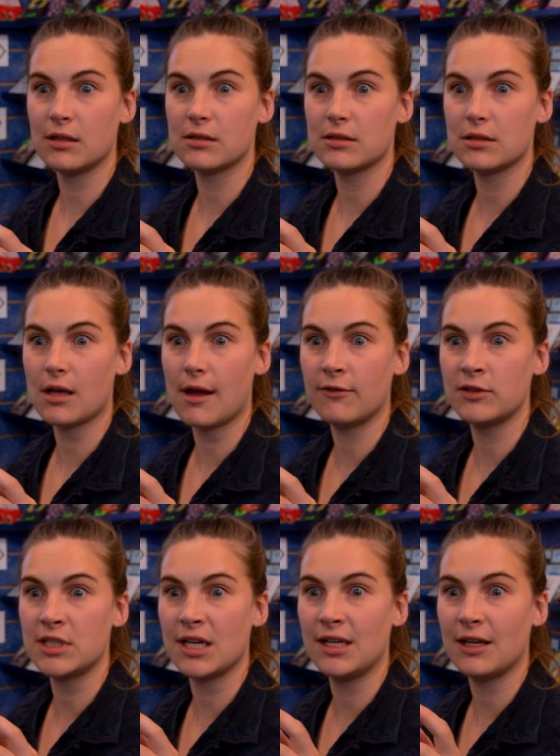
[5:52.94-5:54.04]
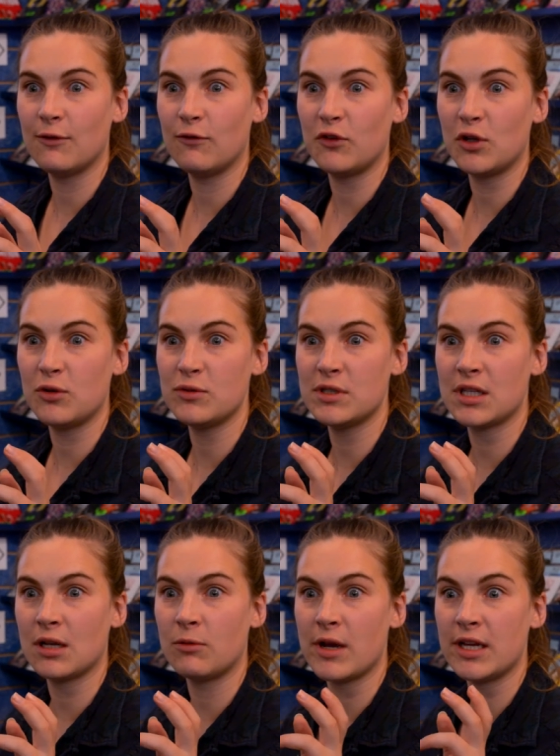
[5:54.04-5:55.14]
soft and confused and
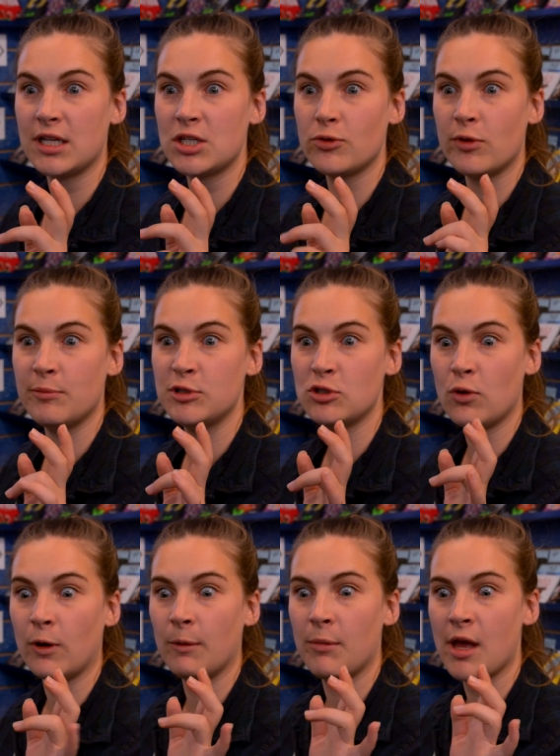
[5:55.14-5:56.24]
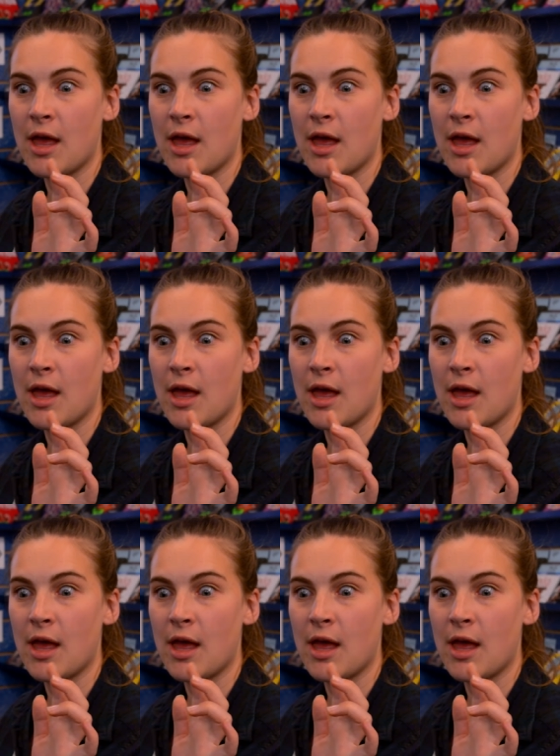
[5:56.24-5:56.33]
ready to absorb